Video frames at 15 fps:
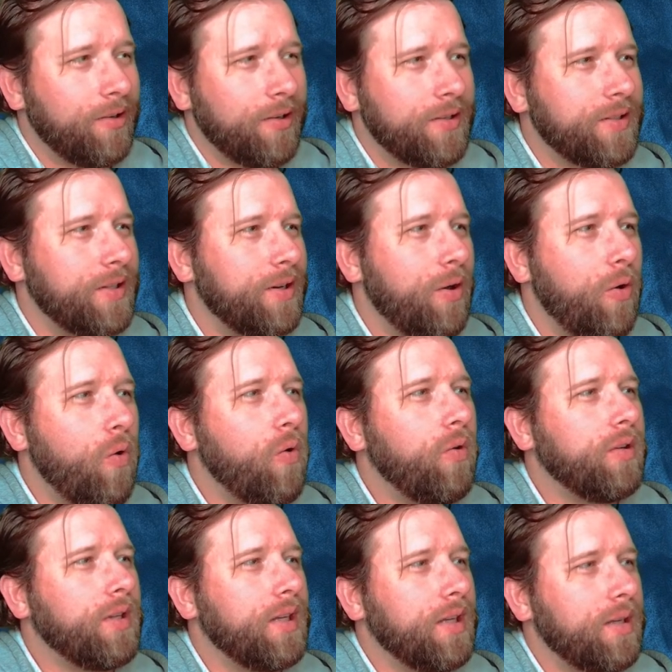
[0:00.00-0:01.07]
there's an
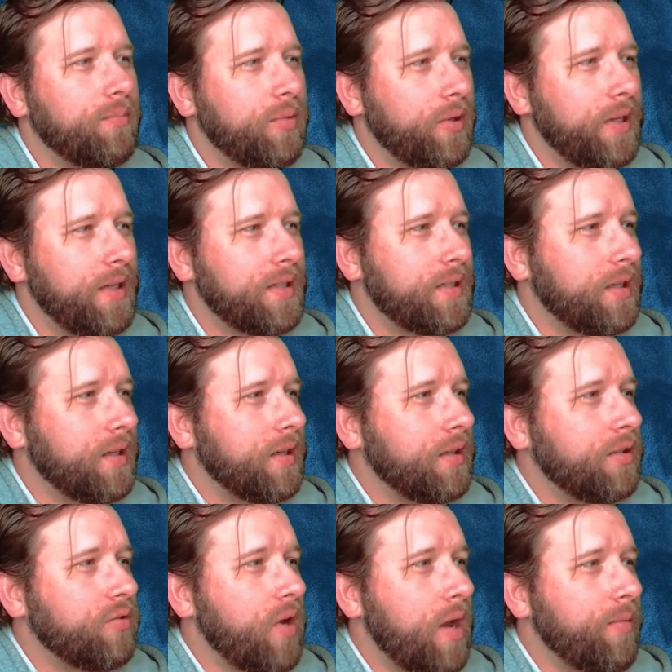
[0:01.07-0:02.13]
old uh, police
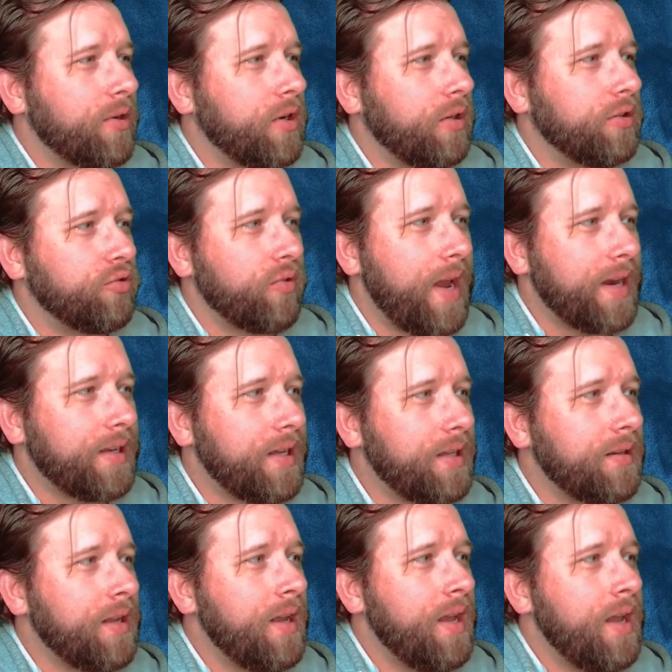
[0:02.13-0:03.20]
uh, drama called
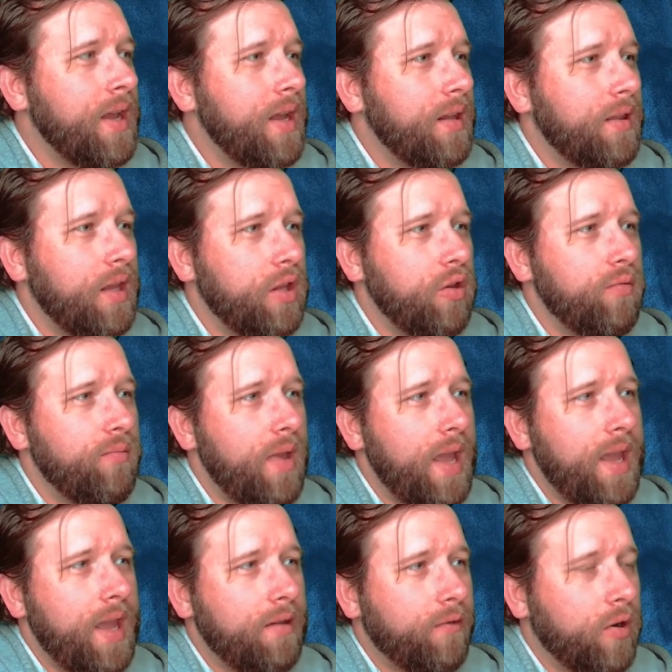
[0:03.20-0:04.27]
Dragnet that you
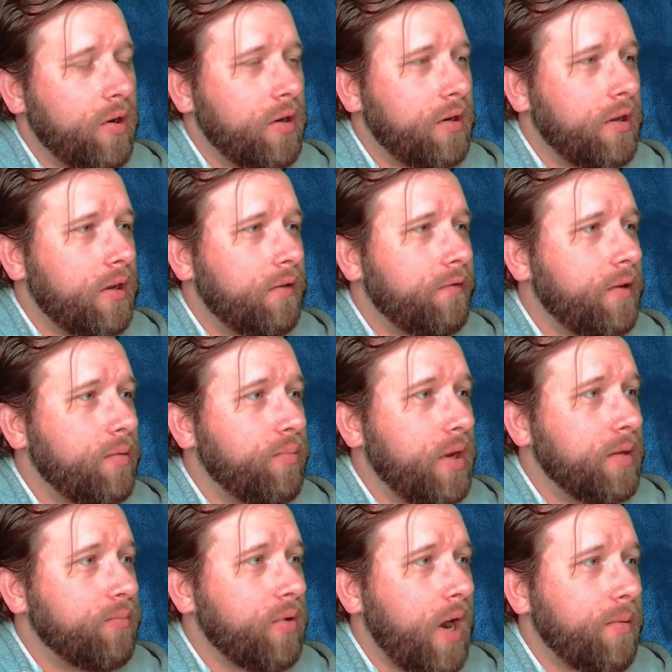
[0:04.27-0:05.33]
may have heard of,
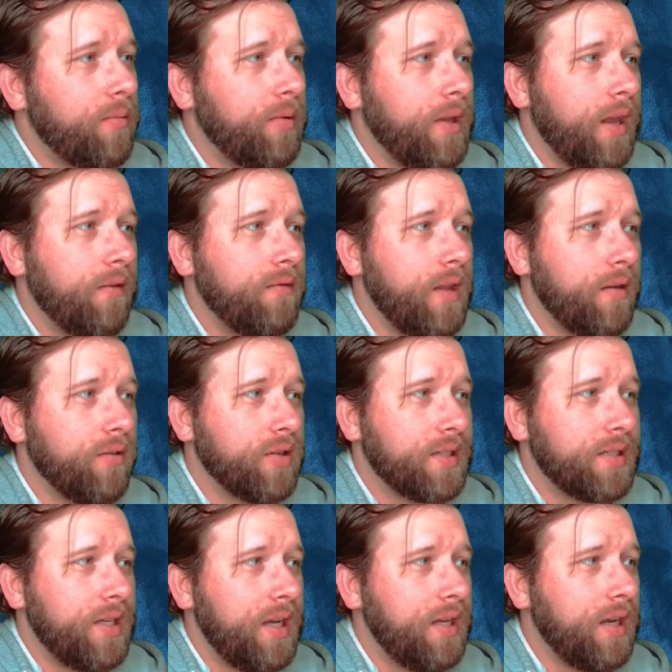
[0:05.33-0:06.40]
but probably have never
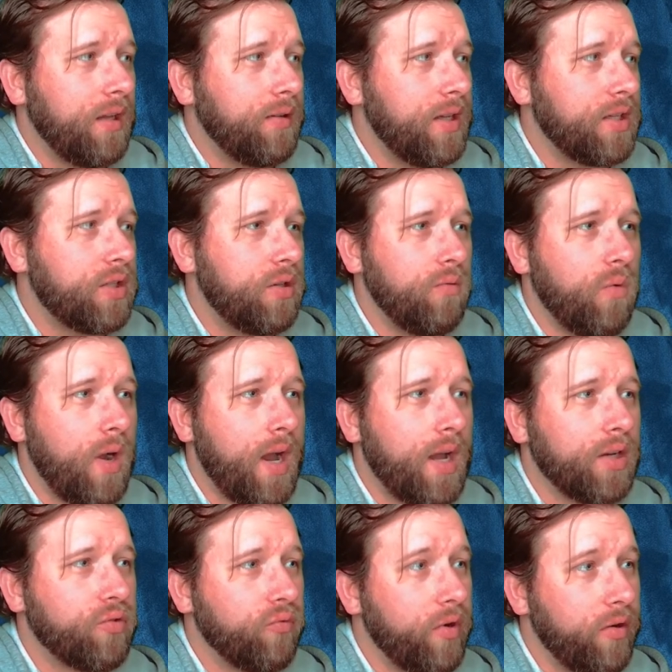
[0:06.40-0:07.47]
seen unless you
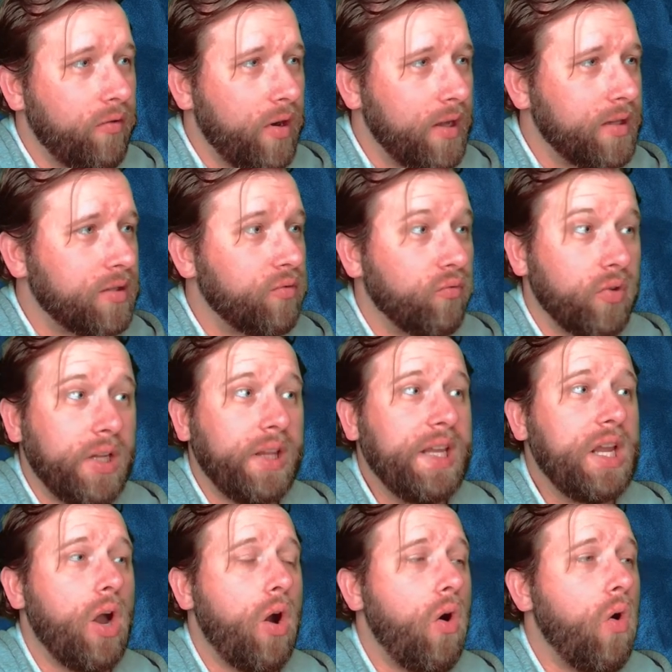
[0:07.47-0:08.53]
watch reruns,
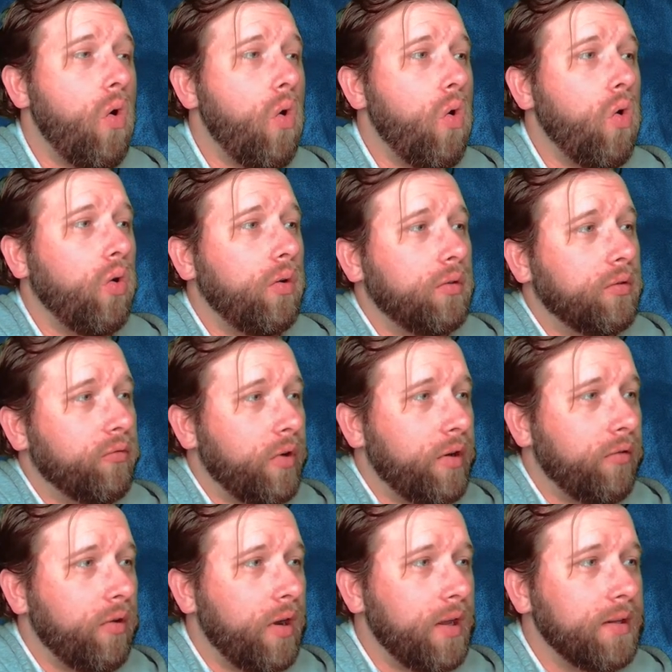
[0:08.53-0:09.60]
really old
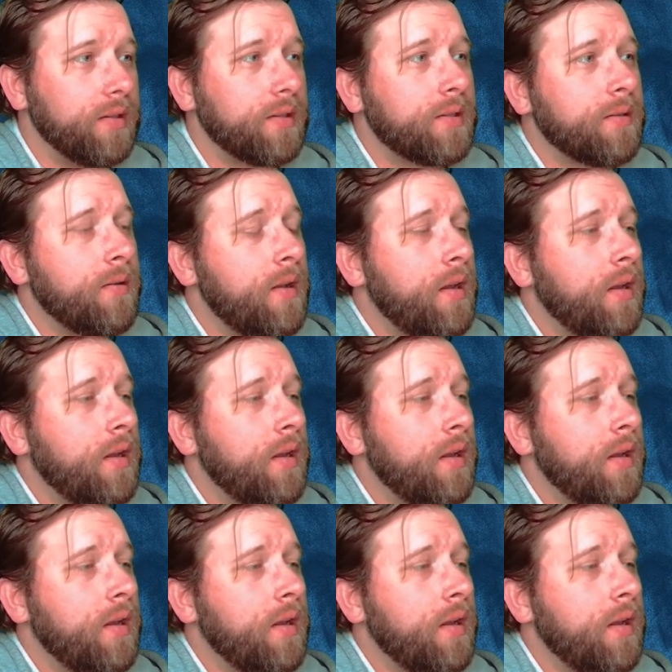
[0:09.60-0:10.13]
reruns.